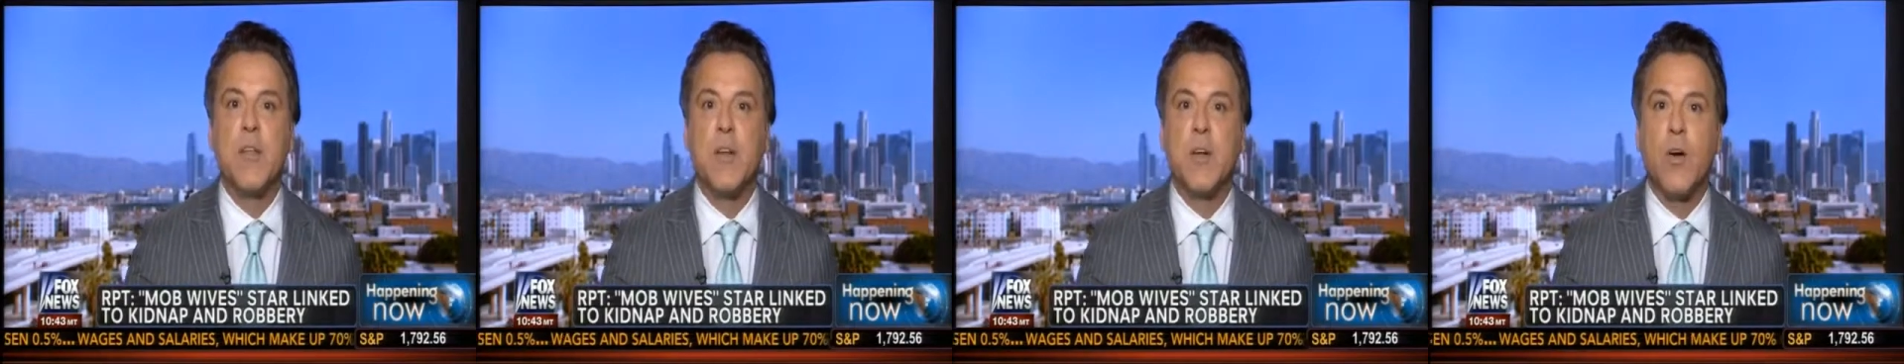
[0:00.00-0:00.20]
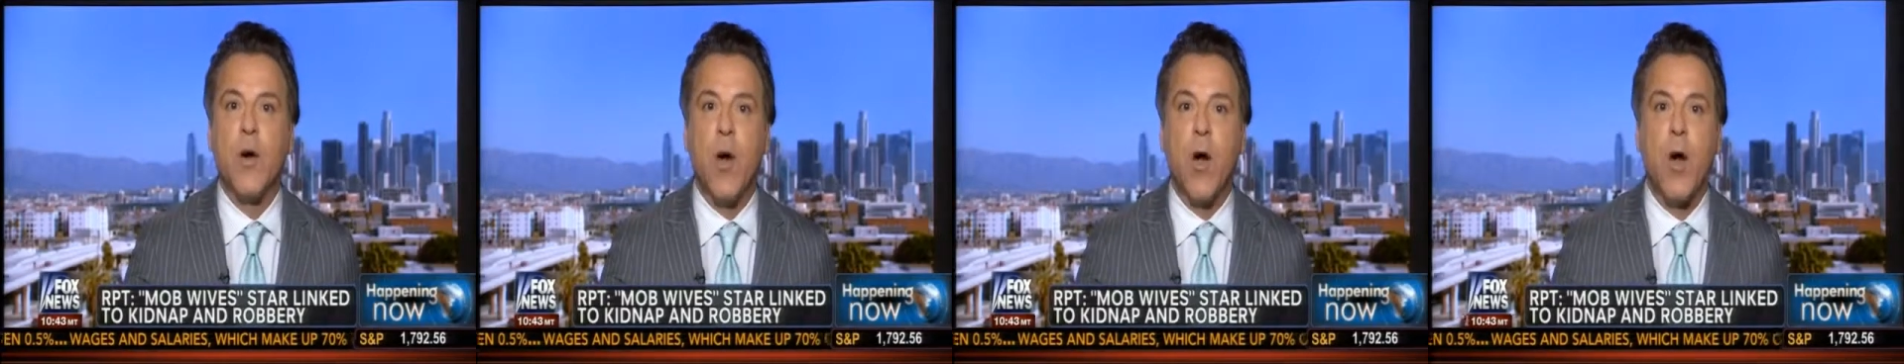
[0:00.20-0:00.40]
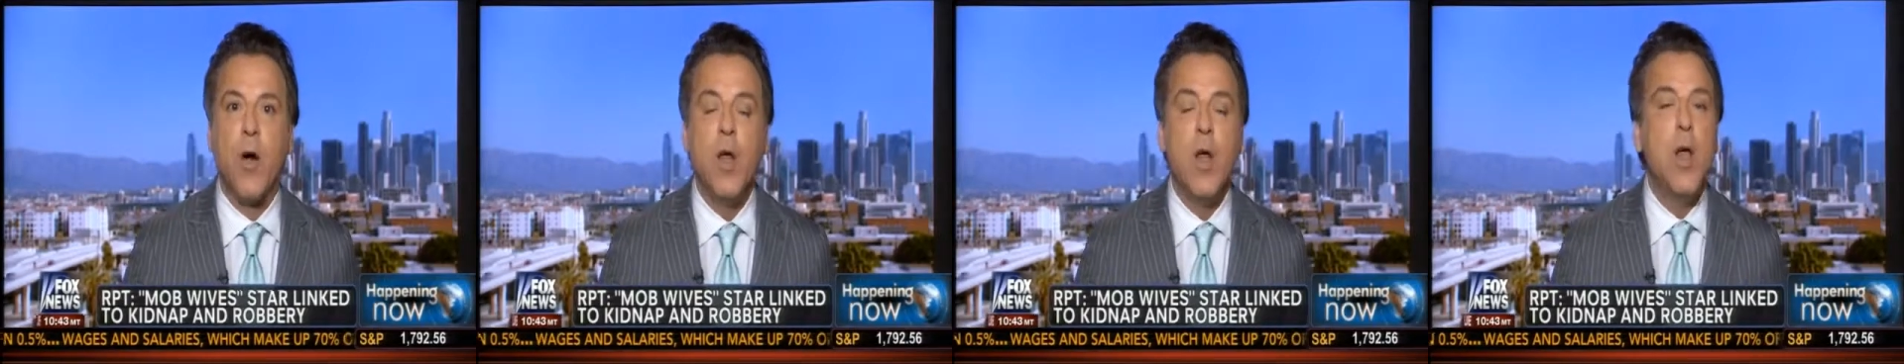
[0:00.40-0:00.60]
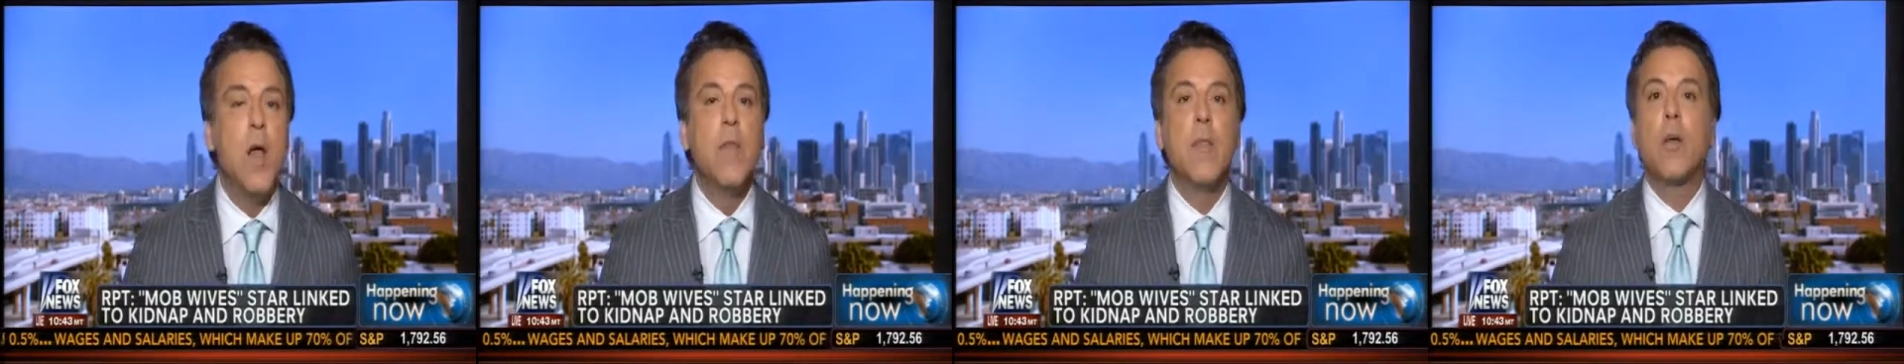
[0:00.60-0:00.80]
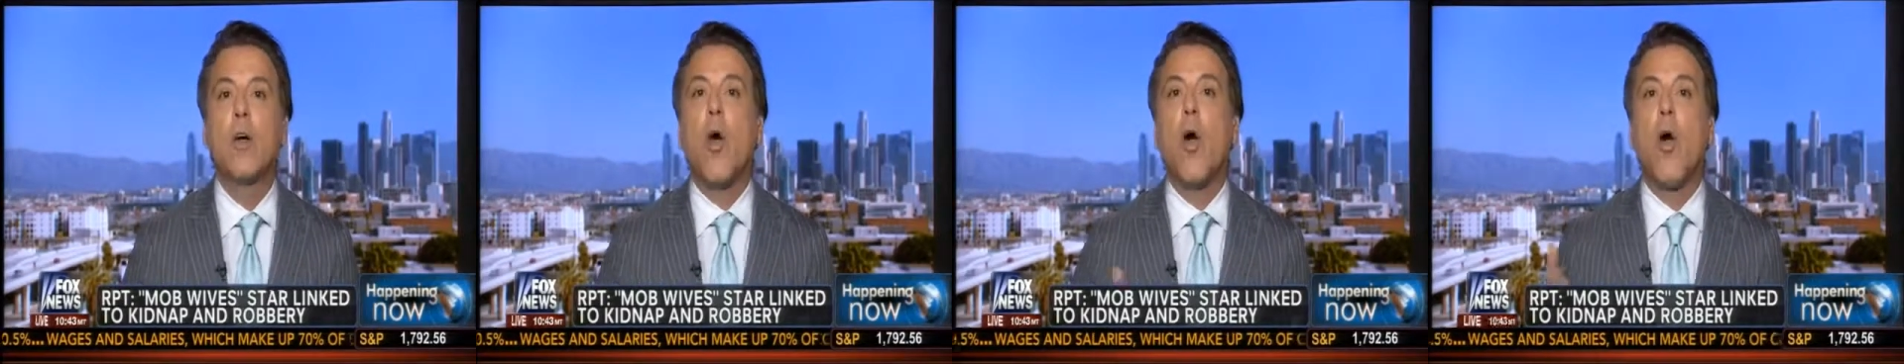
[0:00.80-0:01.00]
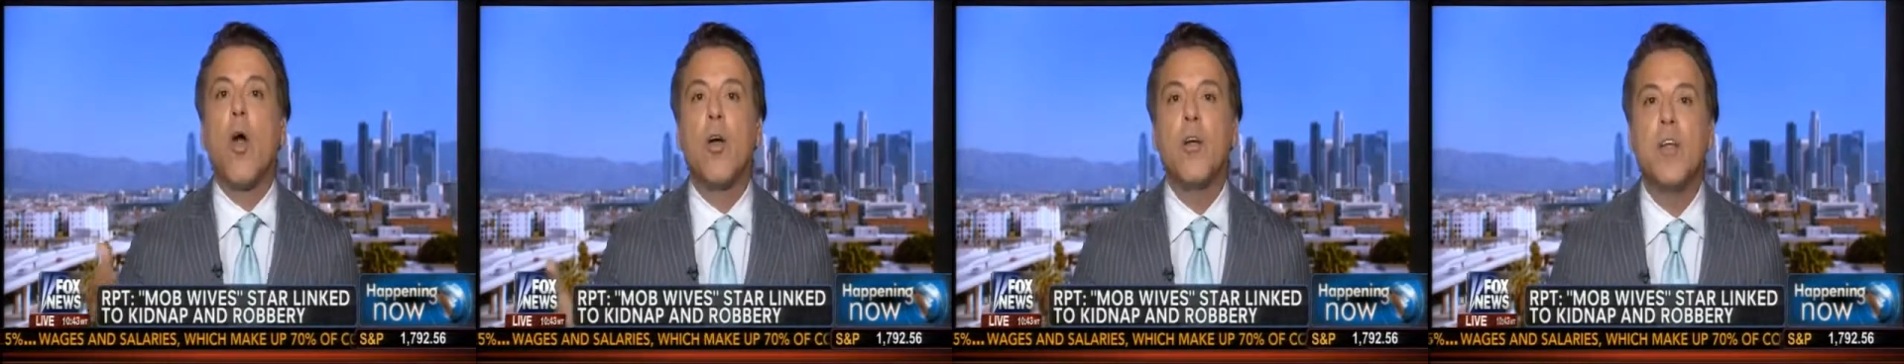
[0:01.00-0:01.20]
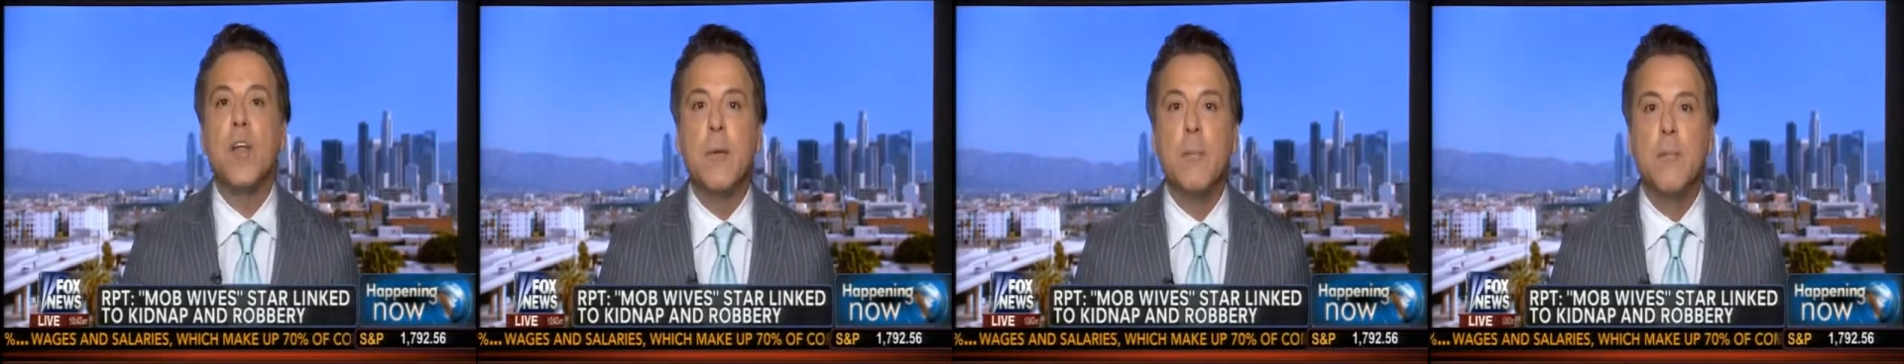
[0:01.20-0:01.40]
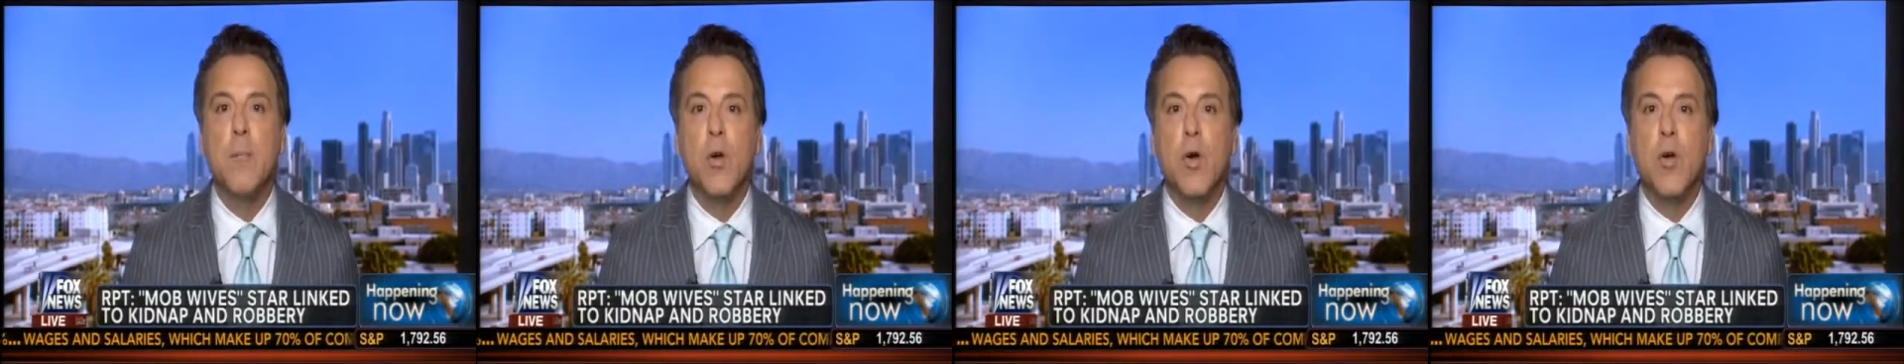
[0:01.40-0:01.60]
of the car, the car
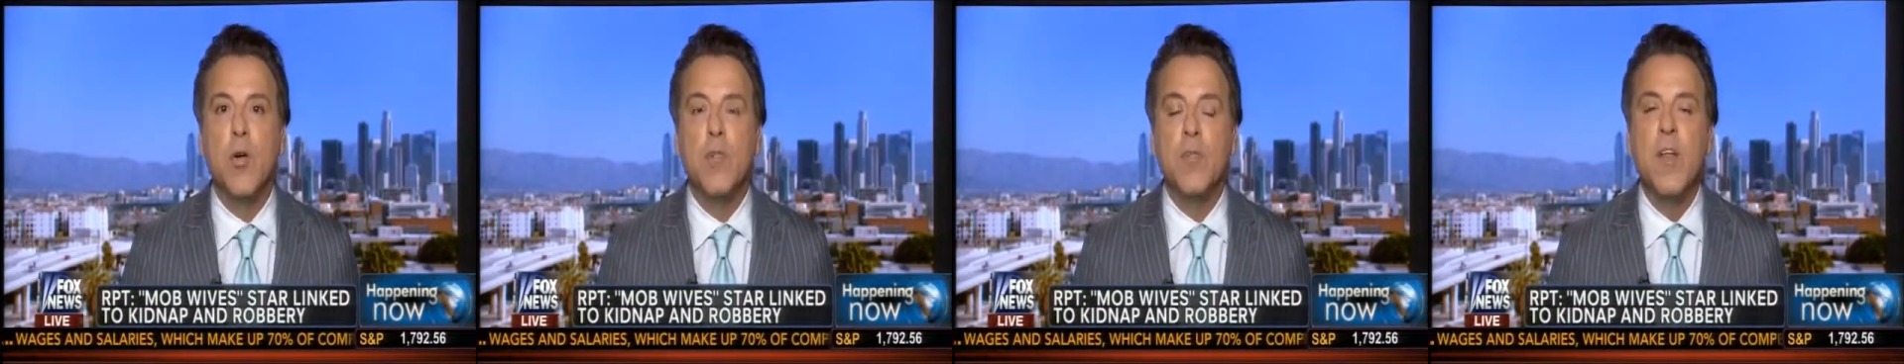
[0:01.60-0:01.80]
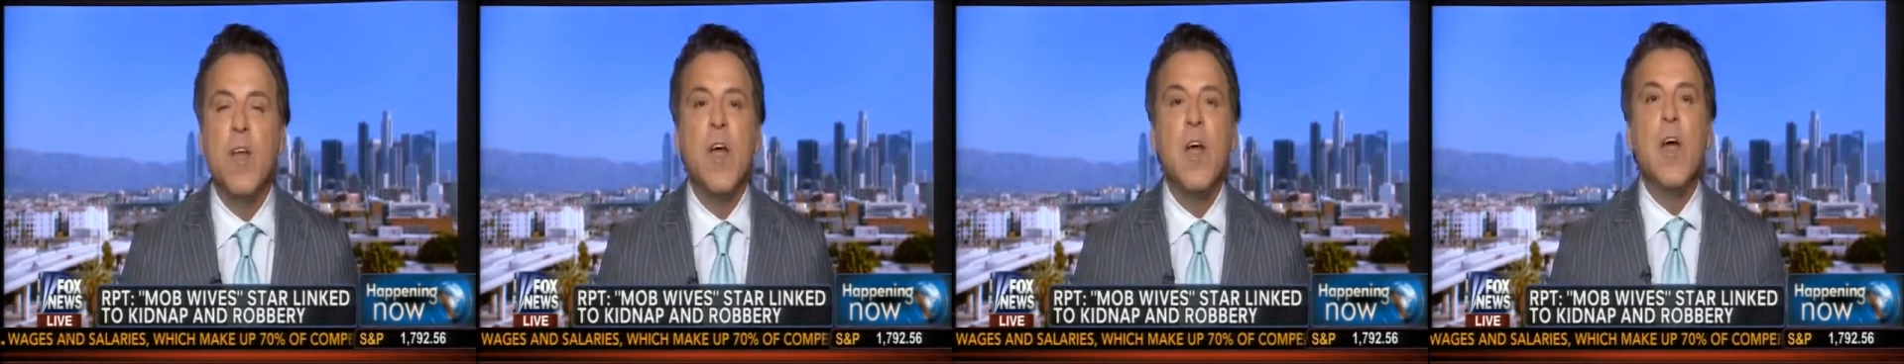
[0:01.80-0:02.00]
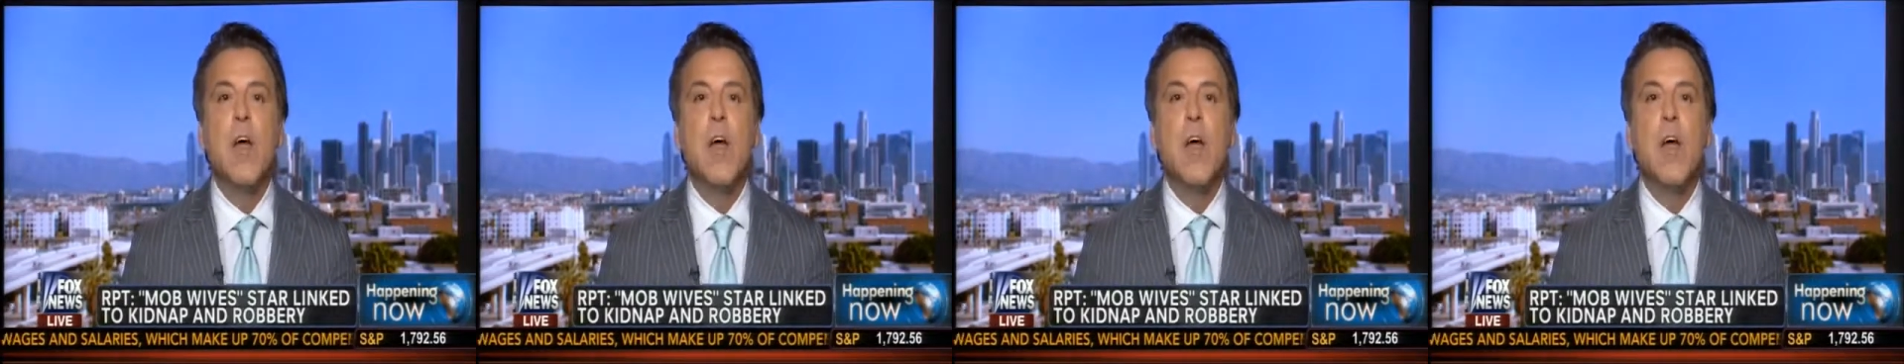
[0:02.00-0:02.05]
didn't move.